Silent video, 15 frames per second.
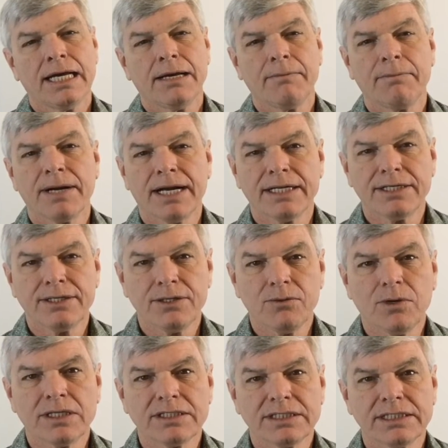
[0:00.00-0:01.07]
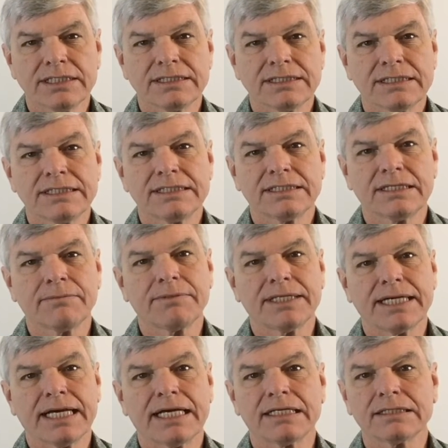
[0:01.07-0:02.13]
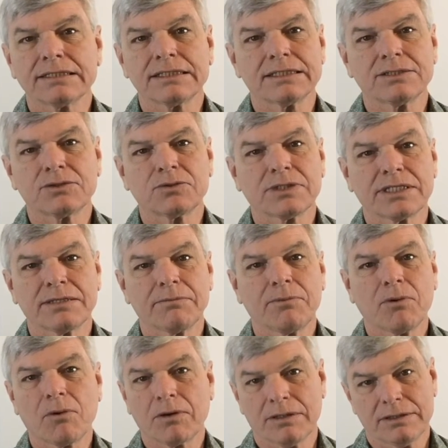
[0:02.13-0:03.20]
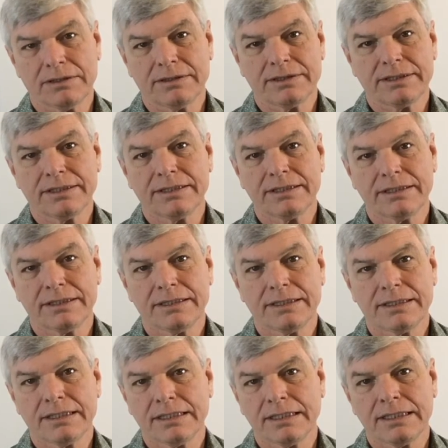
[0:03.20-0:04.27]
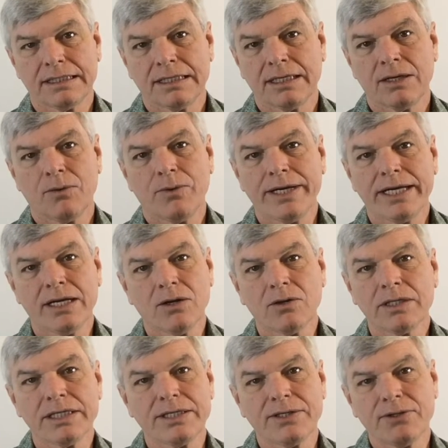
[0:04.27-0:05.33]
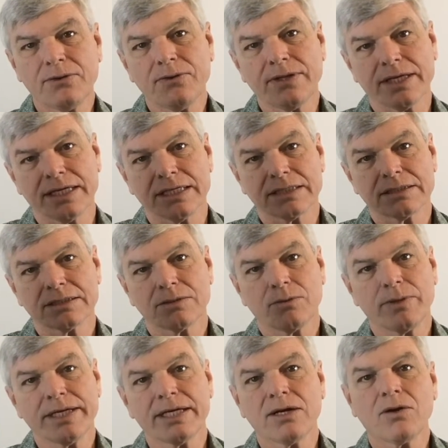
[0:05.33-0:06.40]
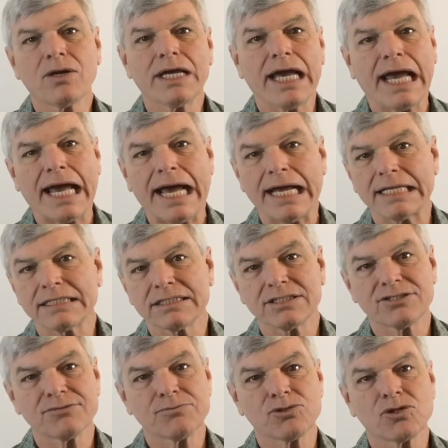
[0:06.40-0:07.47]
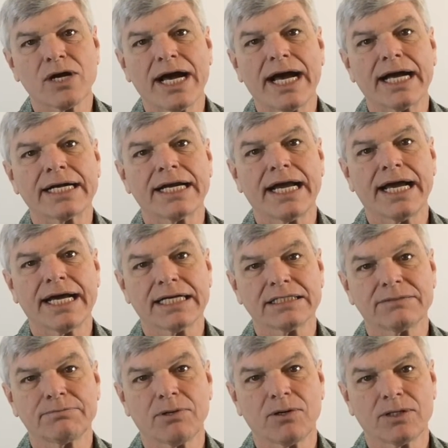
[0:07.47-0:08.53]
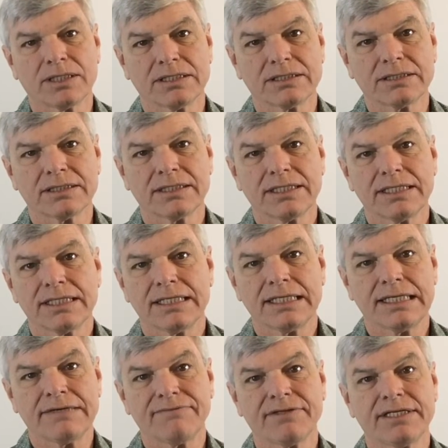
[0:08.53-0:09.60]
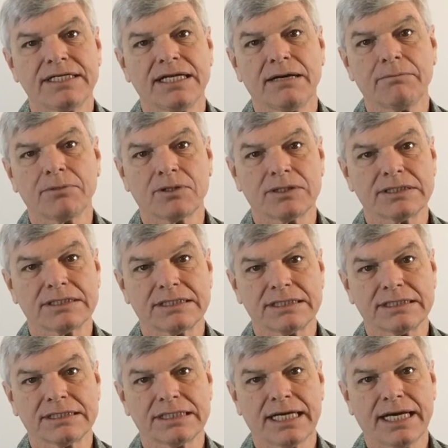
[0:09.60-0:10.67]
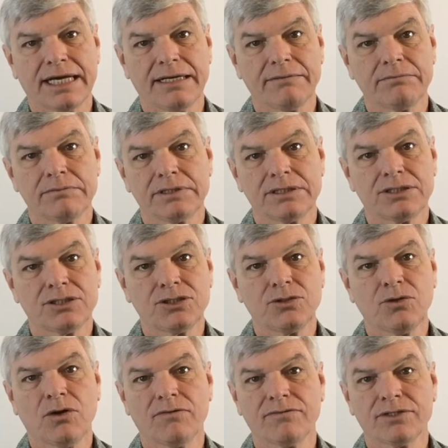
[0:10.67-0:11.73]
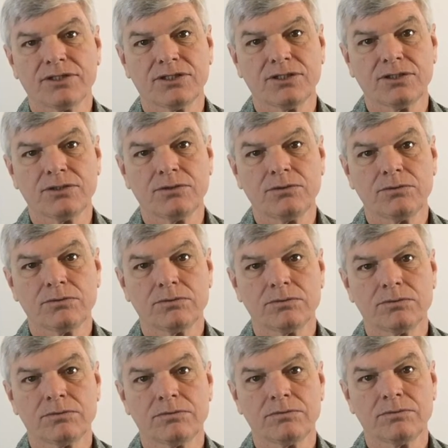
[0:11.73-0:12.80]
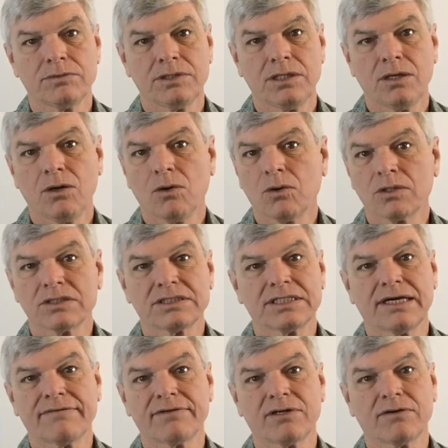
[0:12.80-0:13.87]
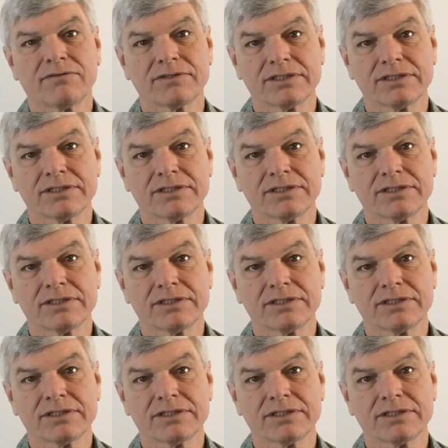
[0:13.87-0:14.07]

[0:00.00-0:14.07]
But I do want you to see something else that's really important. We can only do this. We can only add and subtract exponents if the number is the same, 2 over 2 or 7 over